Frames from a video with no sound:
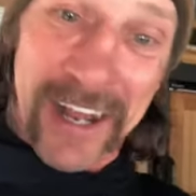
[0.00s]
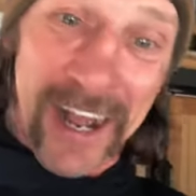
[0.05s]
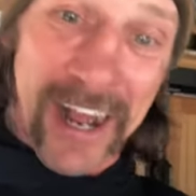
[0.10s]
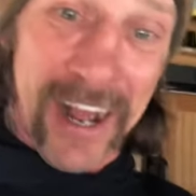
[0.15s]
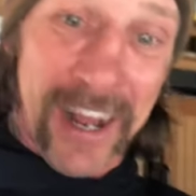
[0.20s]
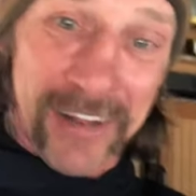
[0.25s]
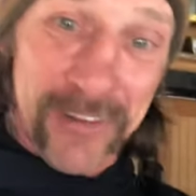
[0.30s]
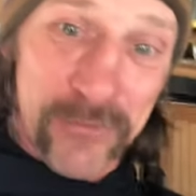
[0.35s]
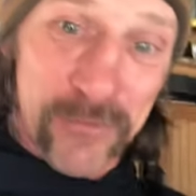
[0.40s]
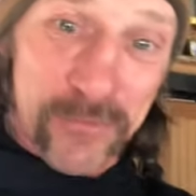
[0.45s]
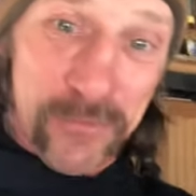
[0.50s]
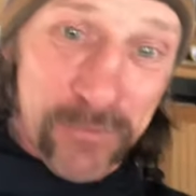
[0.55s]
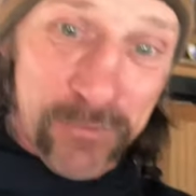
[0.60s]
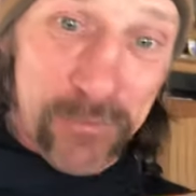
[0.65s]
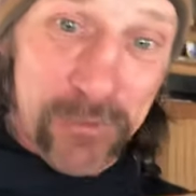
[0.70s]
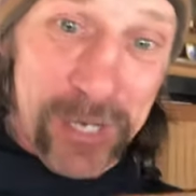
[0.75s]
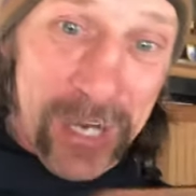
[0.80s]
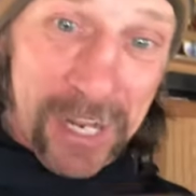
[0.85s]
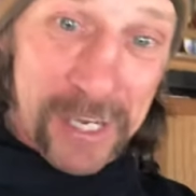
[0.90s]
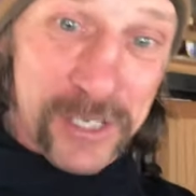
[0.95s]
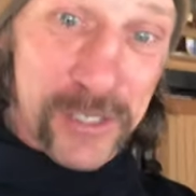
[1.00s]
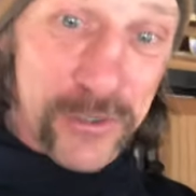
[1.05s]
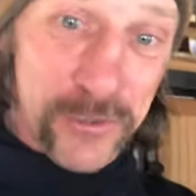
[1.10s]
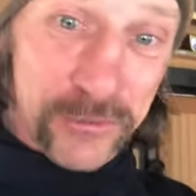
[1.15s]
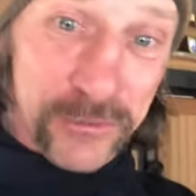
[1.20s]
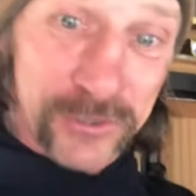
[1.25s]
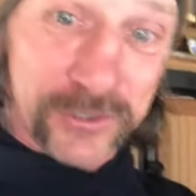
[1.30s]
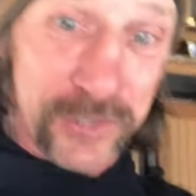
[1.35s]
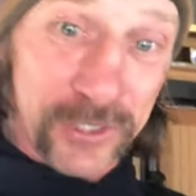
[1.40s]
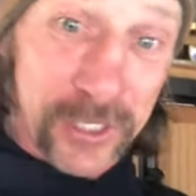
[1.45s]
I, when I
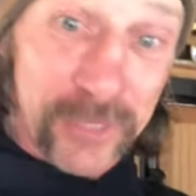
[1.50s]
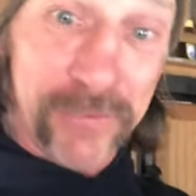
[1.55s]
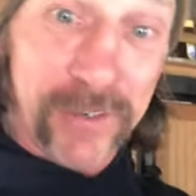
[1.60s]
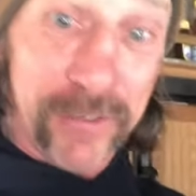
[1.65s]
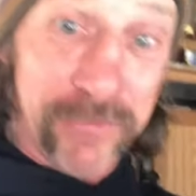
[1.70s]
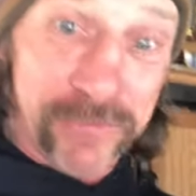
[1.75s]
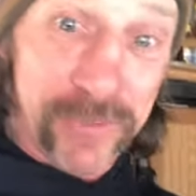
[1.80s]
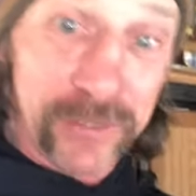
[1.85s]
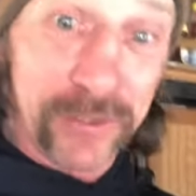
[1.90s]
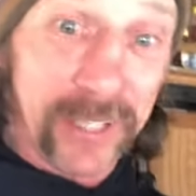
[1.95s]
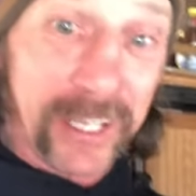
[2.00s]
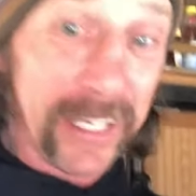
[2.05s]
use stuff, I feel